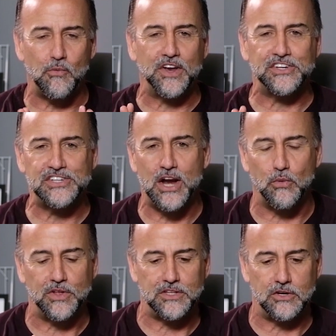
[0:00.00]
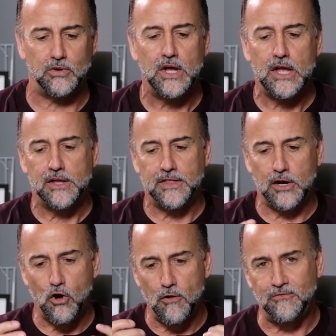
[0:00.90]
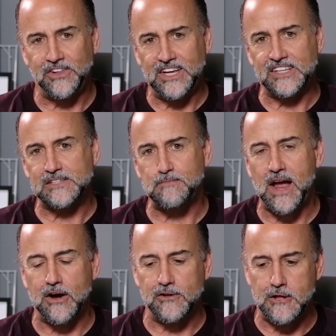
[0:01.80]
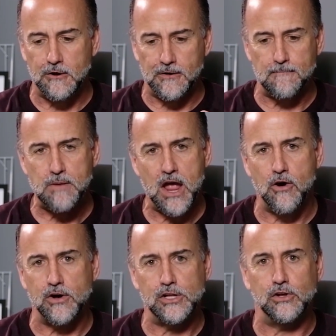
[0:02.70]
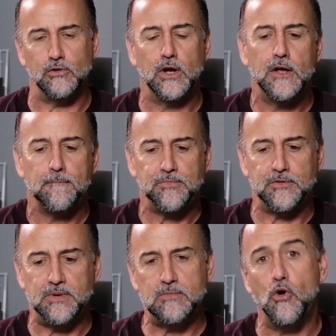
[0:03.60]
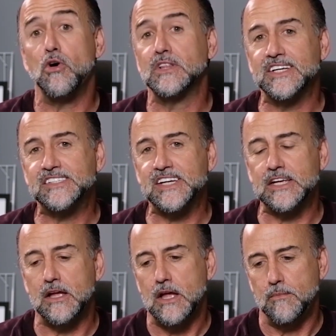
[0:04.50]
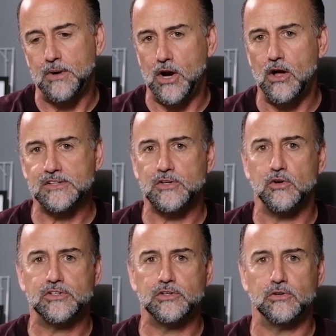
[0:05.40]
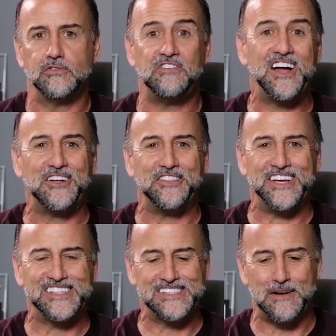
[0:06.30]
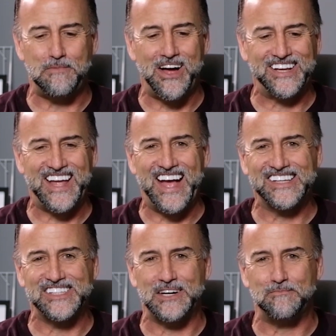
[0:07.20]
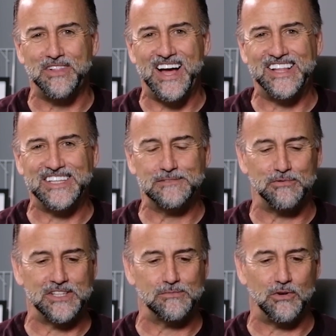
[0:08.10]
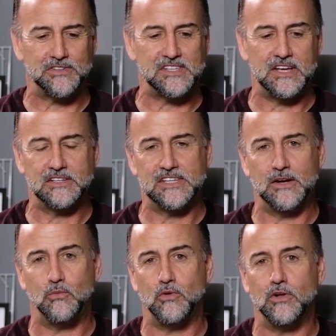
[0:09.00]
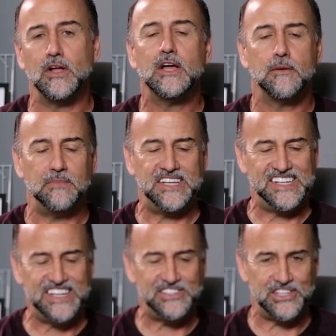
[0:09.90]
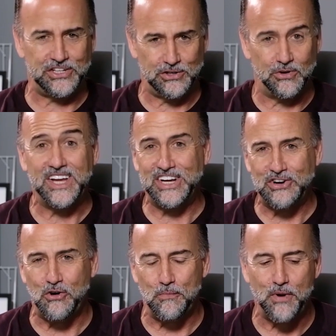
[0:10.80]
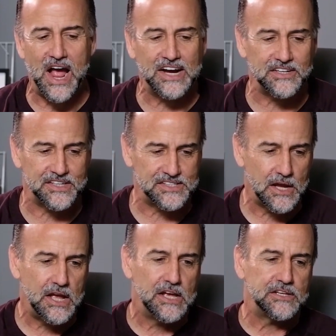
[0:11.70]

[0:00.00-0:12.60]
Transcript: I want to share with you that'll hopefully inspire you and empower you to be more holistic, but also to follow this podcast and apply these principles that uh, will be teaching you in your own practice.